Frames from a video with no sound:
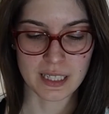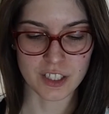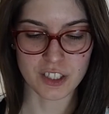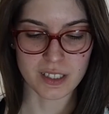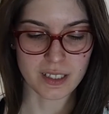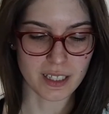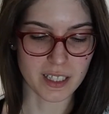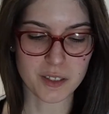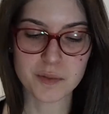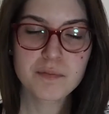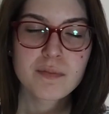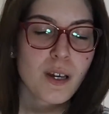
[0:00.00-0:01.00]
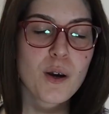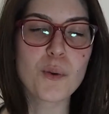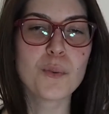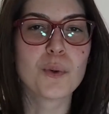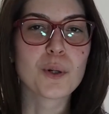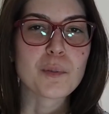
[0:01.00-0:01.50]
actually
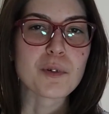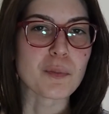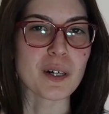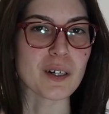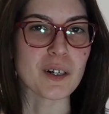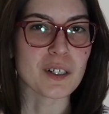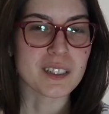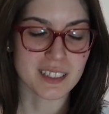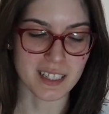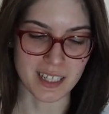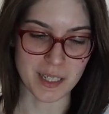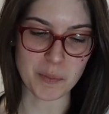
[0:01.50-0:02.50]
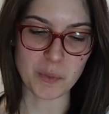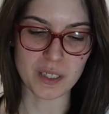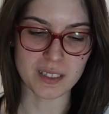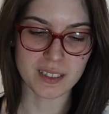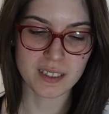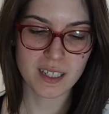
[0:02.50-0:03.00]
warmed my heart to them
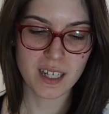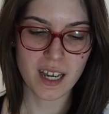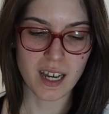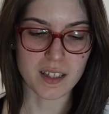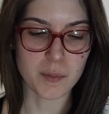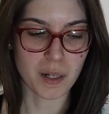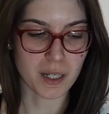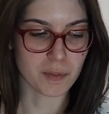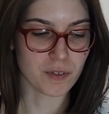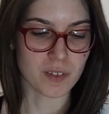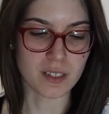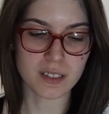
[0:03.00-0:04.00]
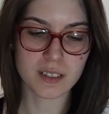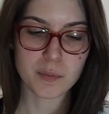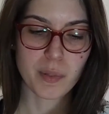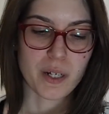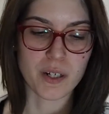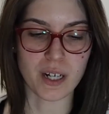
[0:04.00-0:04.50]
was at the bottom of this
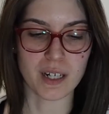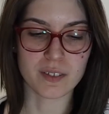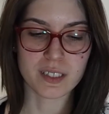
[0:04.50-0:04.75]
paragraph.